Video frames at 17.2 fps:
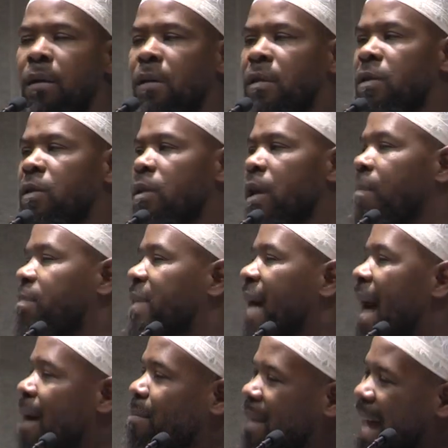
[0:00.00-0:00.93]

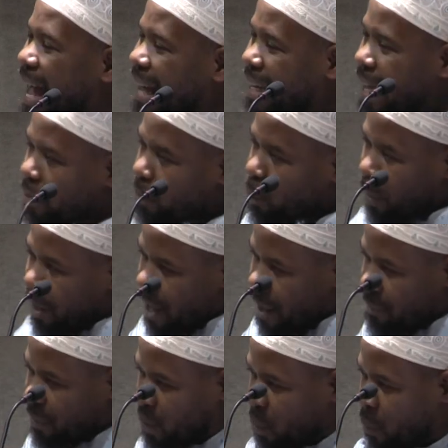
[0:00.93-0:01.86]
Sometimes the hadith would
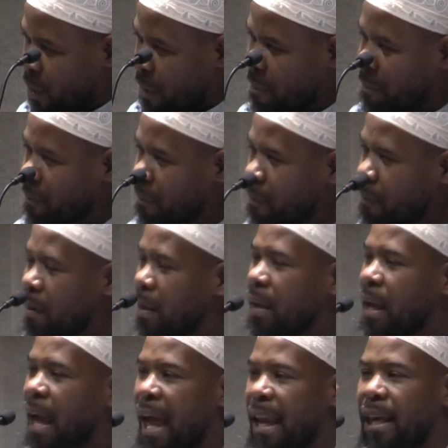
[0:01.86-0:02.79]
come to him
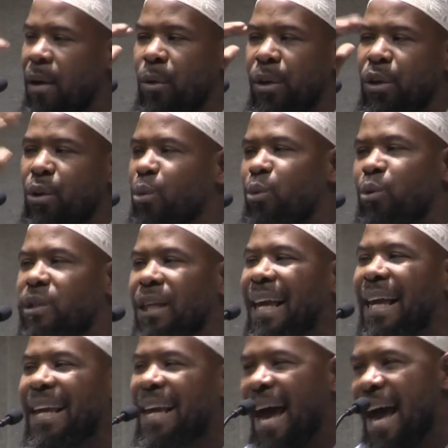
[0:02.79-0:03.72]
and he would use
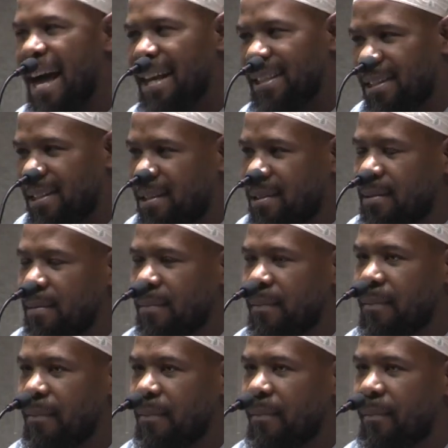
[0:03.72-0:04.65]
qiyas.
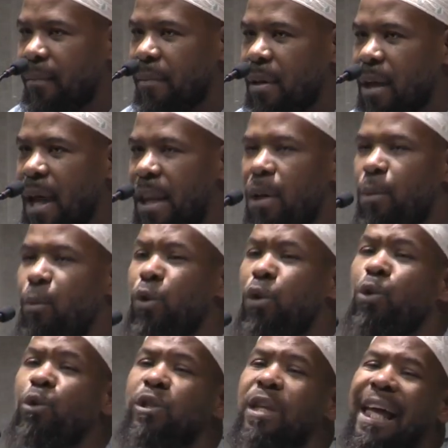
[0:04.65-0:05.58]
And he would
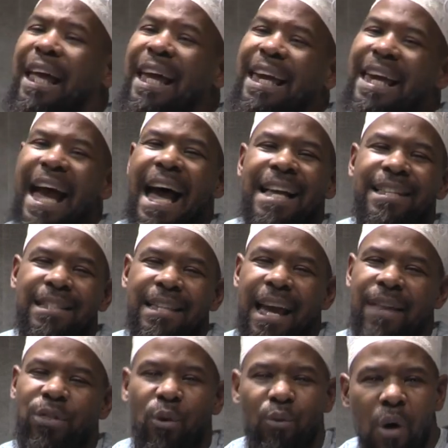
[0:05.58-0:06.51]
use the qiyas
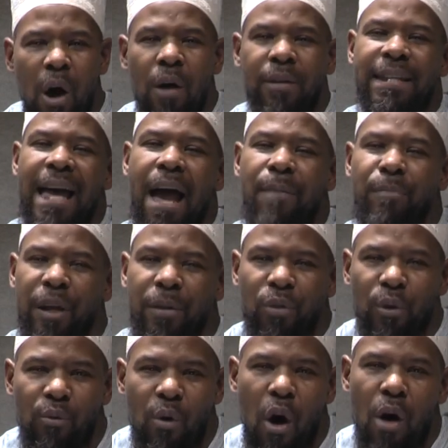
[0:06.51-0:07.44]
at the wrong time and
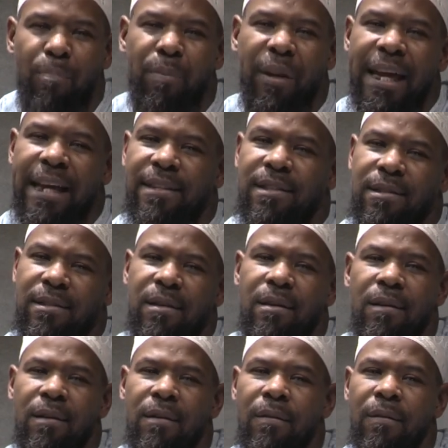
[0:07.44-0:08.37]
in the wrong place.
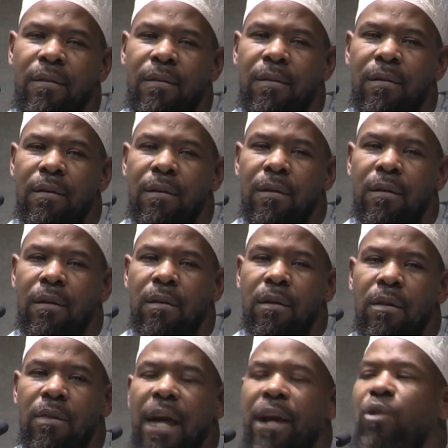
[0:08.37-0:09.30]

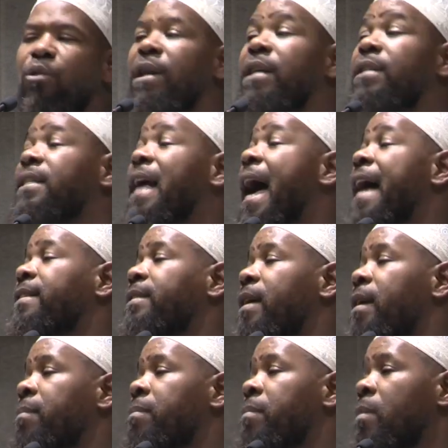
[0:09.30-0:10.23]
They criticized
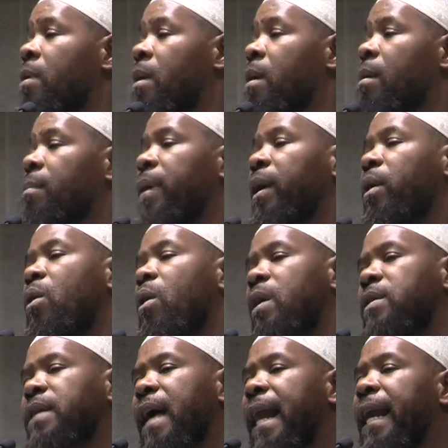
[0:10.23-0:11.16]
him
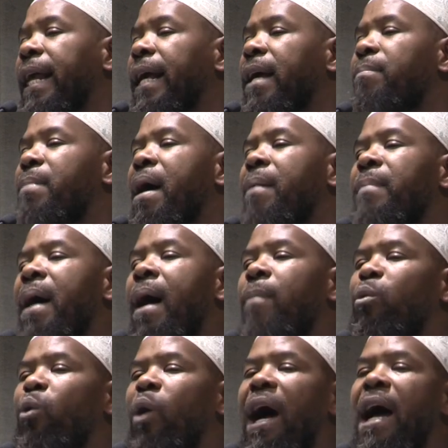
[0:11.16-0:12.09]
because Al-Imam
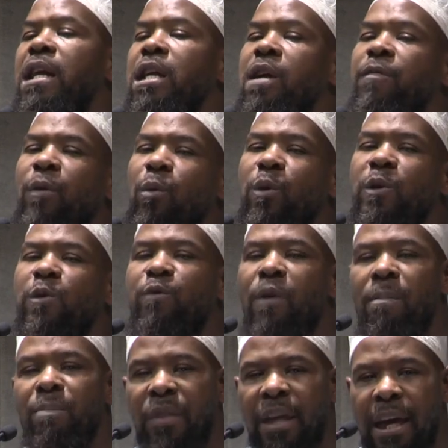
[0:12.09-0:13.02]
Abu Hanifa was
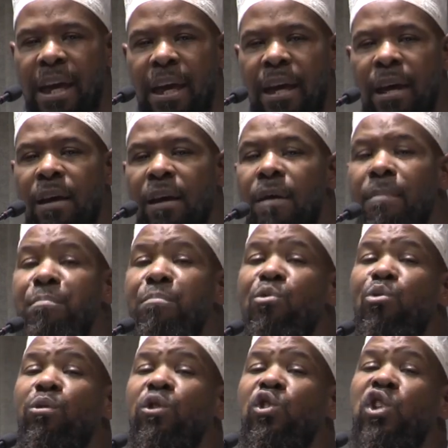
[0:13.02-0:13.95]
from the
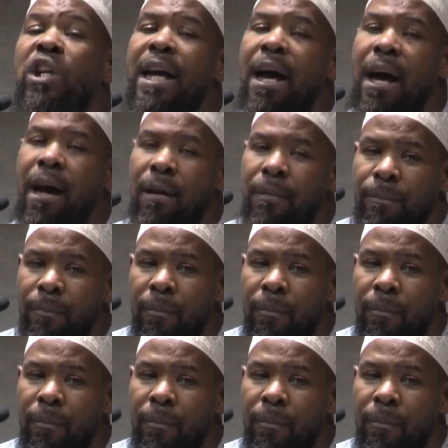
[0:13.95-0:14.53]
Murji'ah.